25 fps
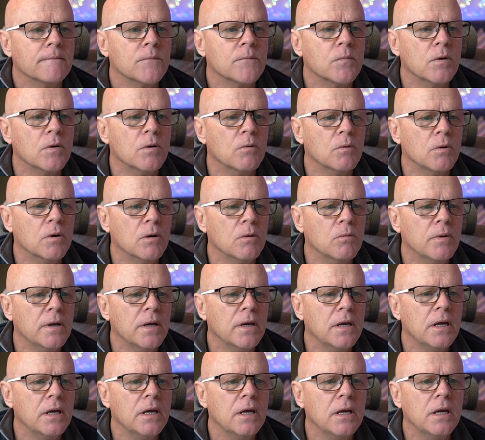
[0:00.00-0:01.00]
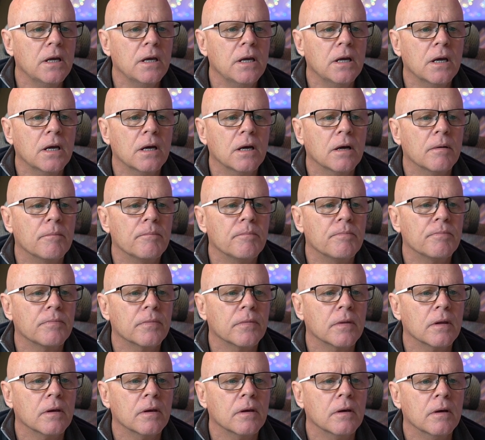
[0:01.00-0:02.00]
where were we?
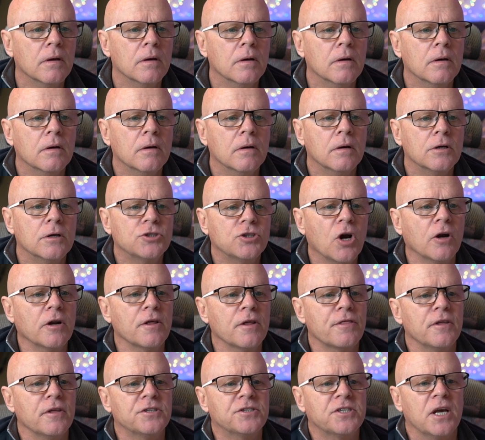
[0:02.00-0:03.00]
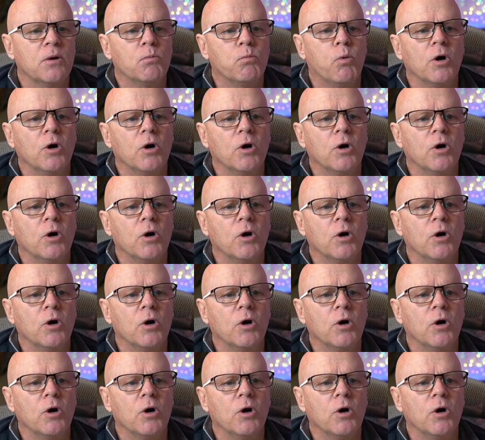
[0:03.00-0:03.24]
Jonathan said,